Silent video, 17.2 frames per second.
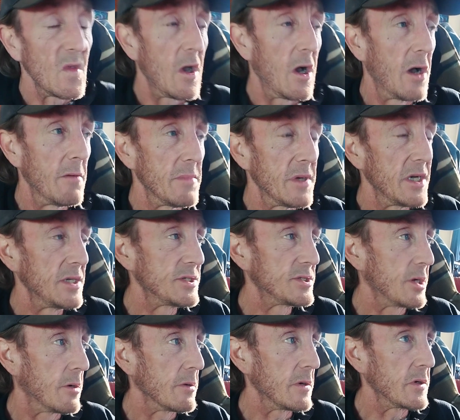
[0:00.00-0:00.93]
I'm being
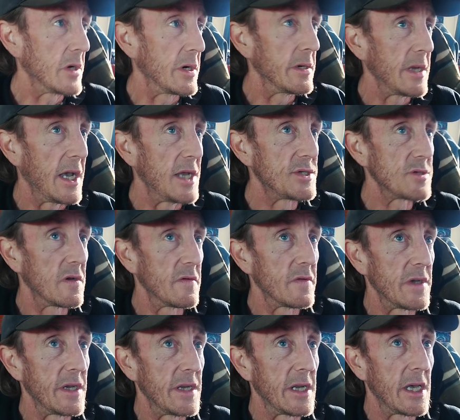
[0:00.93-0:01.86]
told I got HIV
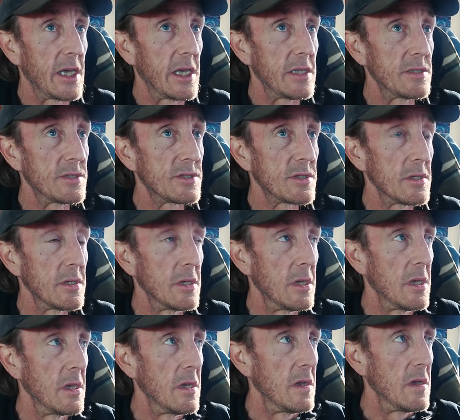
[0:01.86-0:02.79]
and AIDS,
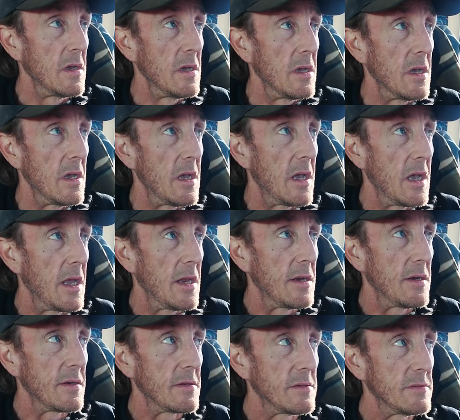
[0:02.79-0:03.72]

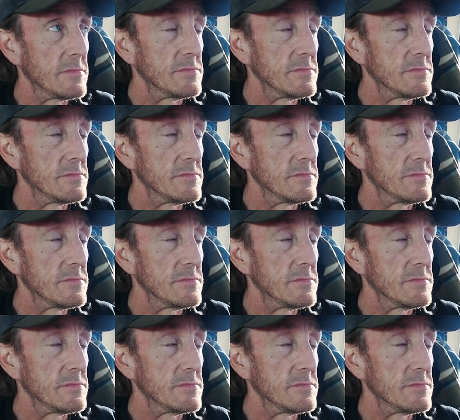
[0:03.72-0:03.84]
and